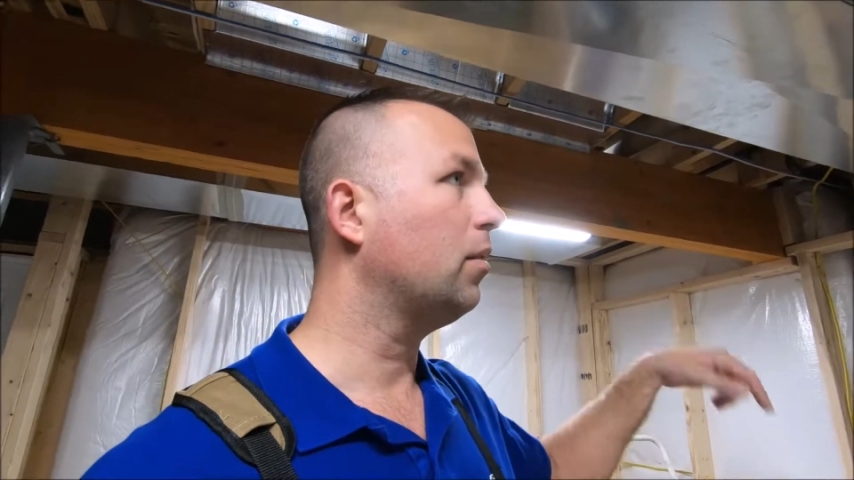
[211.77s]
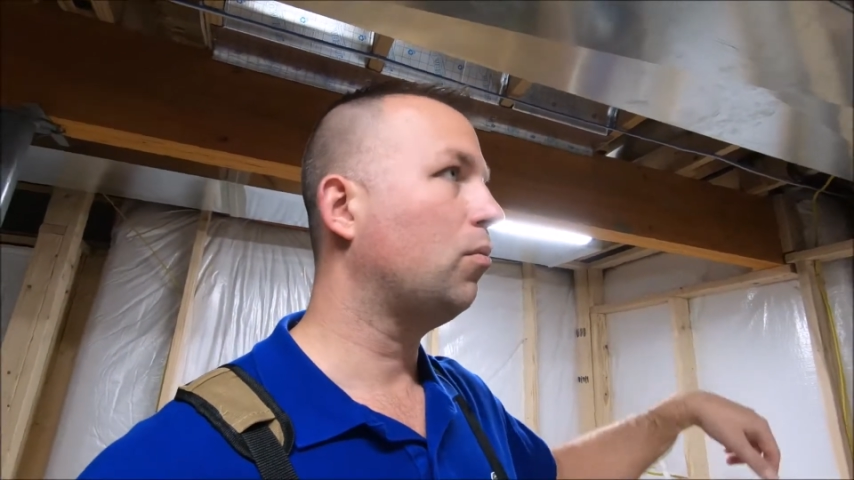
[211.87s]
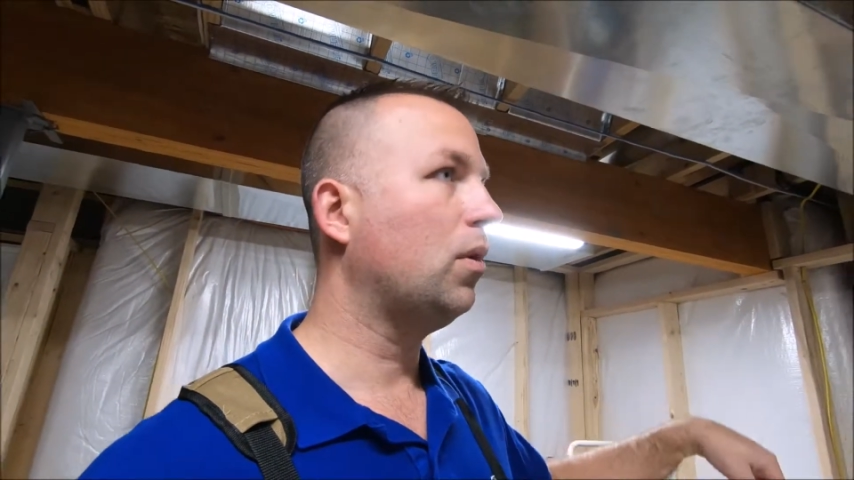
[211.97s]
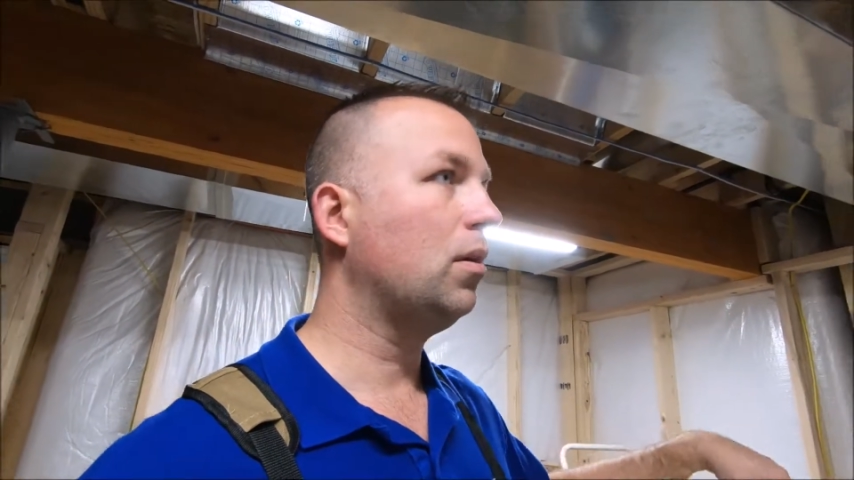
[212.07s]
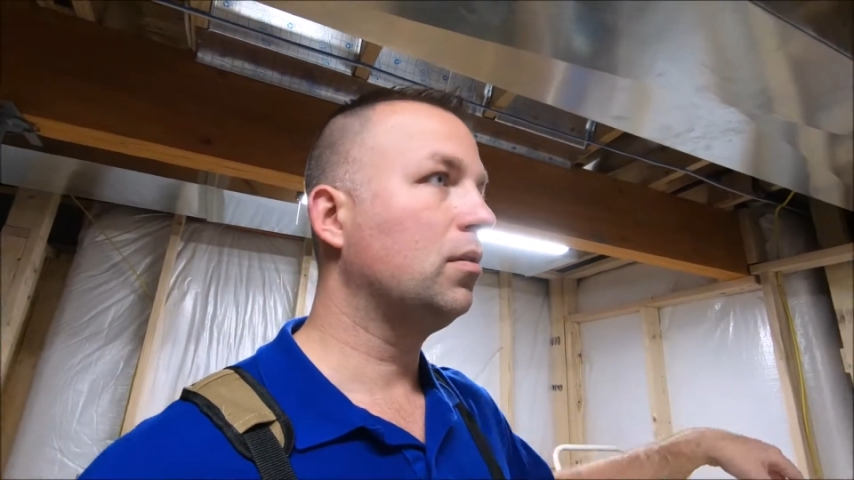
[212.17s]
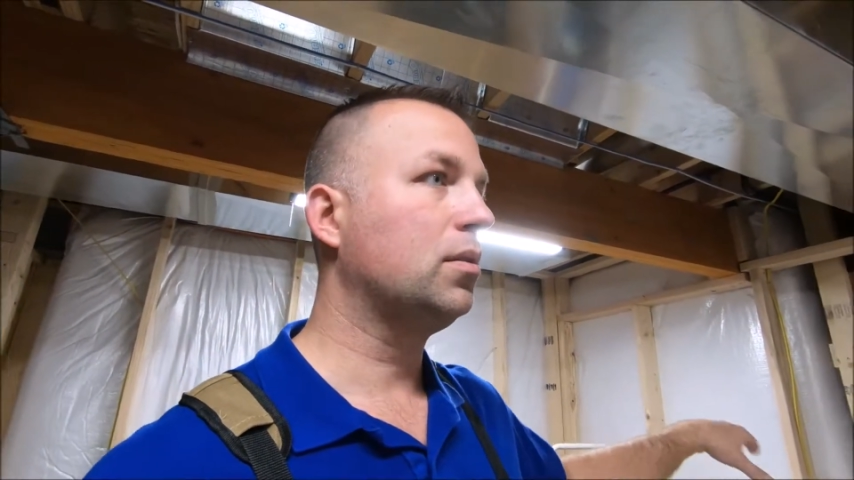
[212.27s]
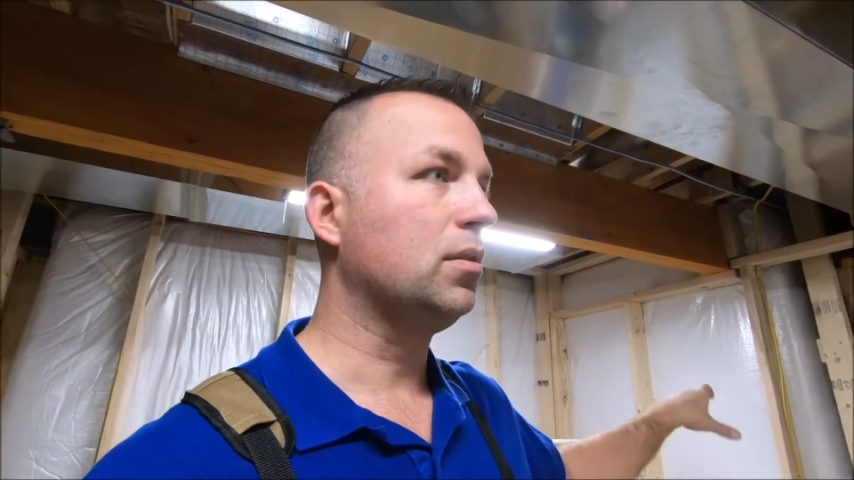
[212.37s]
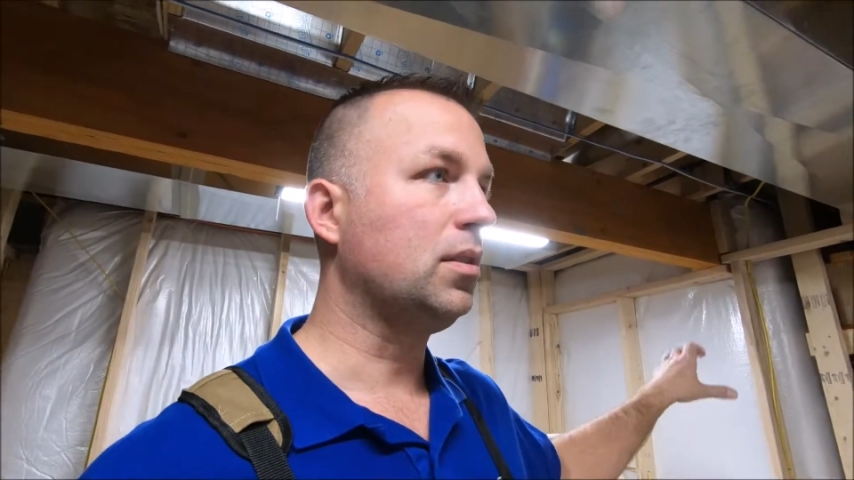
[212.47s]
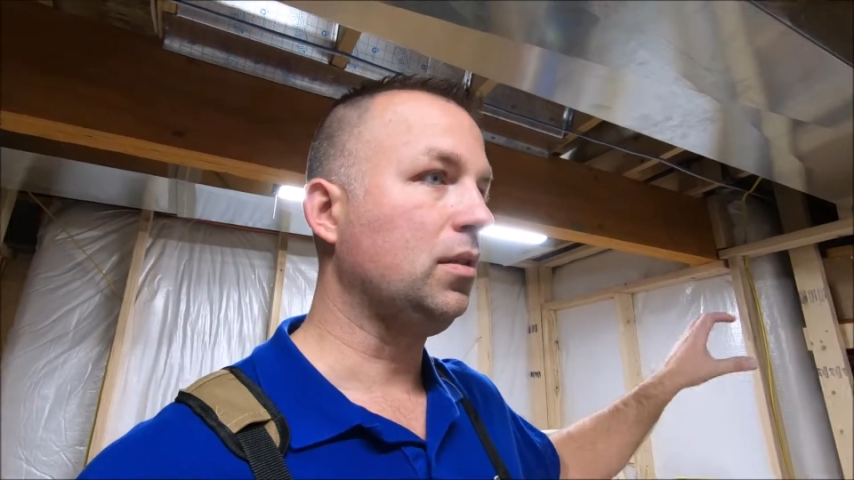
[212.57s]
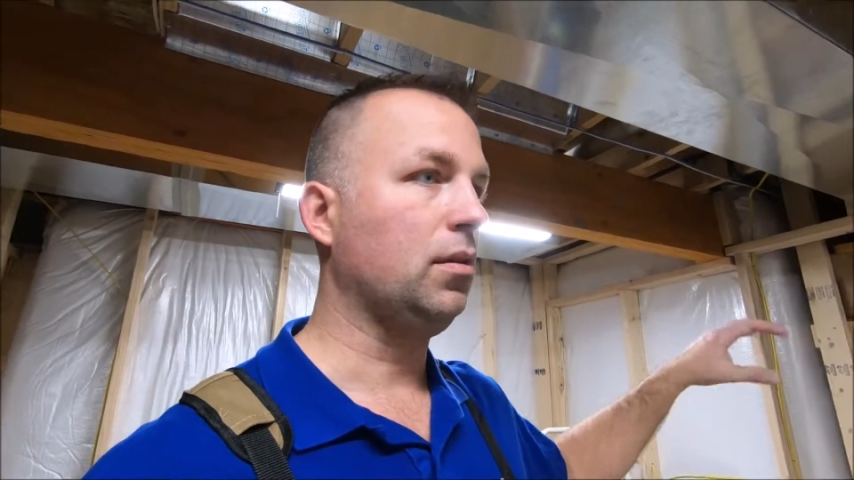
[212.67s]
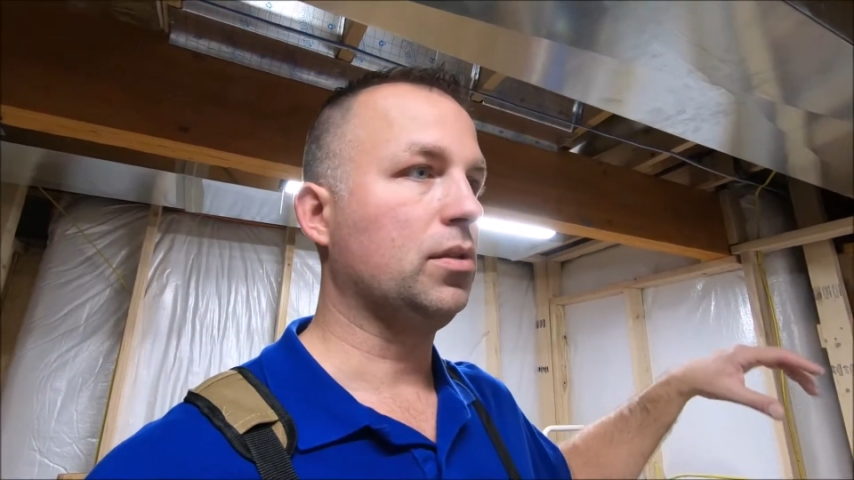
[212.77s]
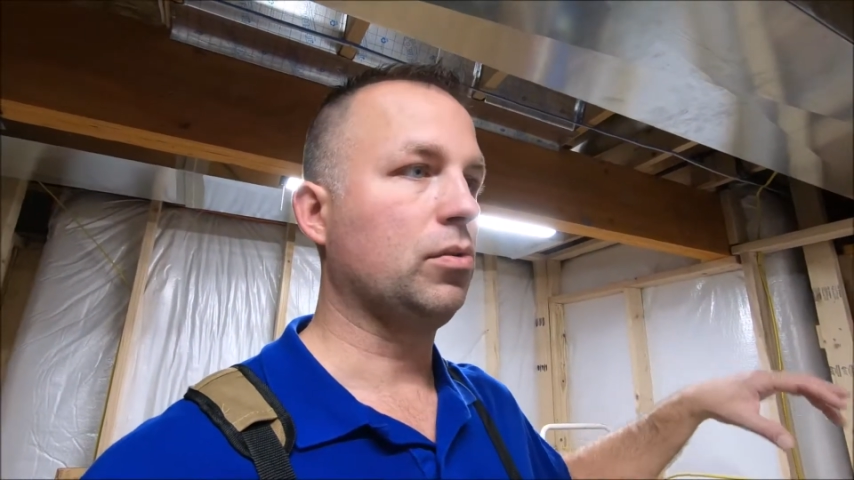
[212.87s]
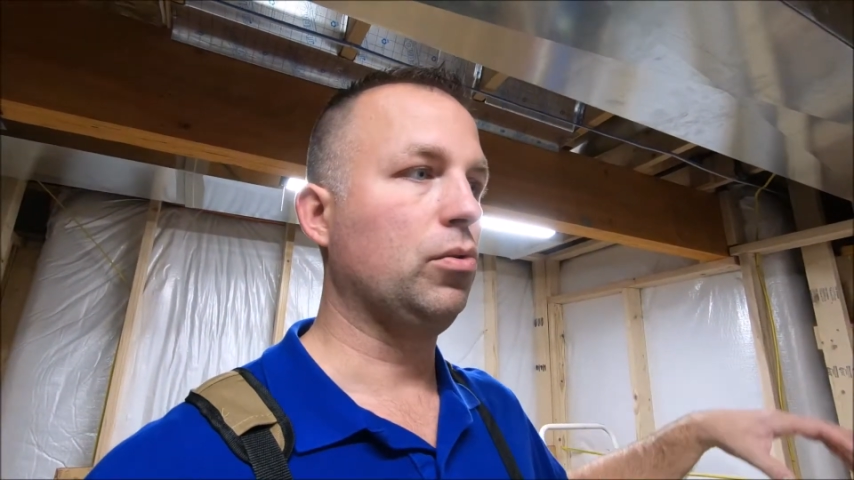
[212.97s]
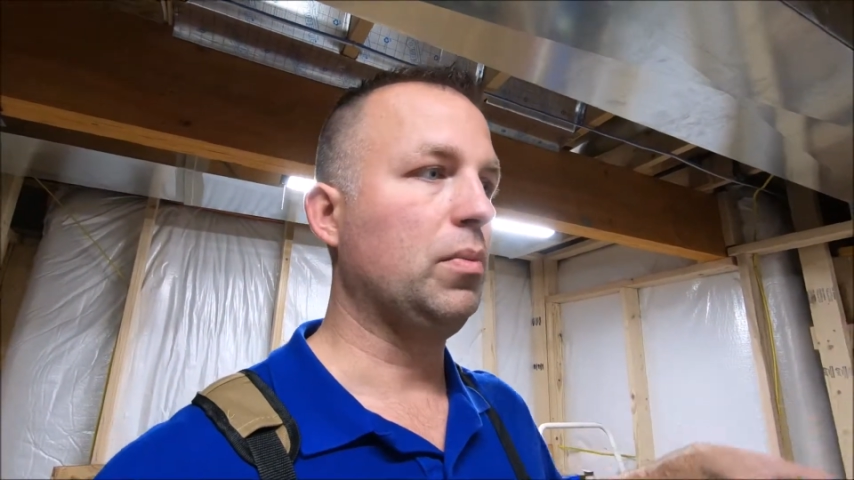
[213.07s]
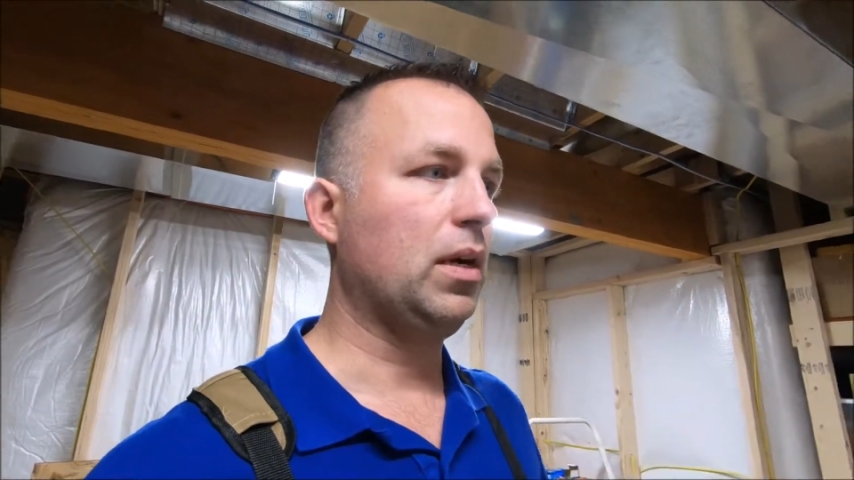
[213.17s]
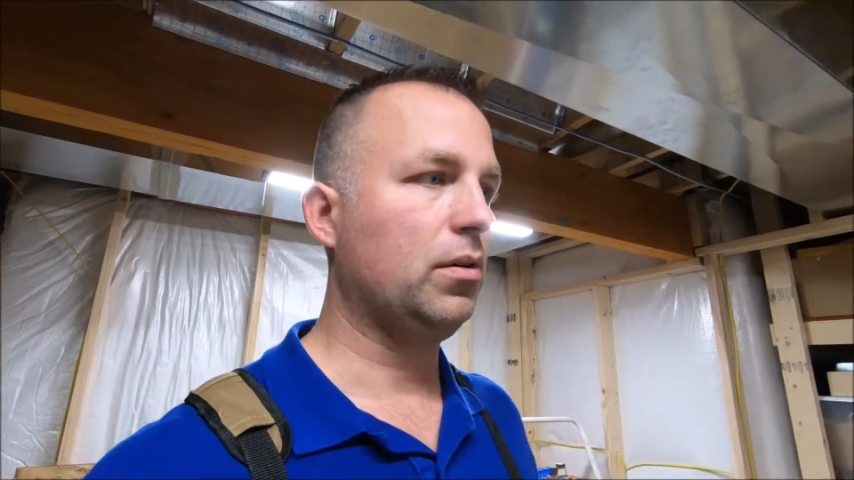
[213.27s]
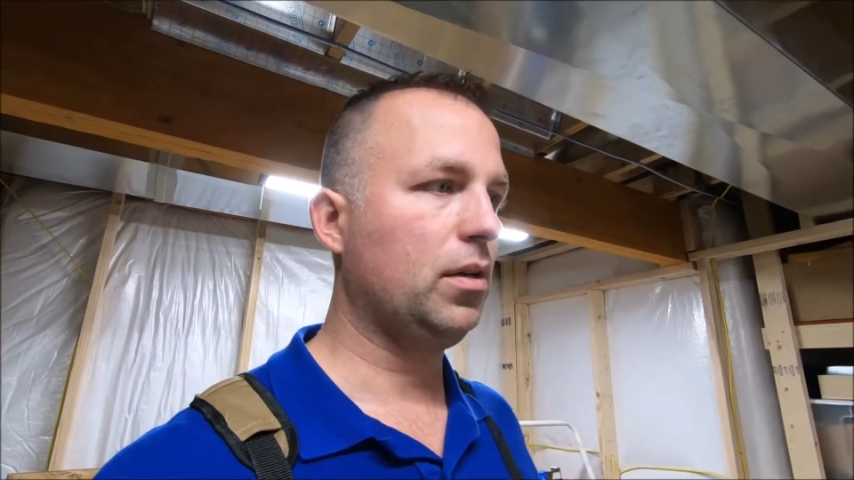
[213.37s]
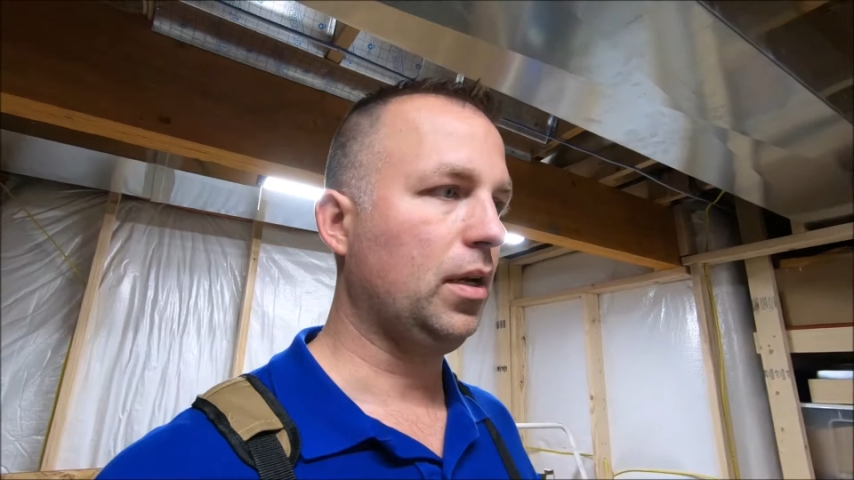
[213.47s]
the walls to seal this room out.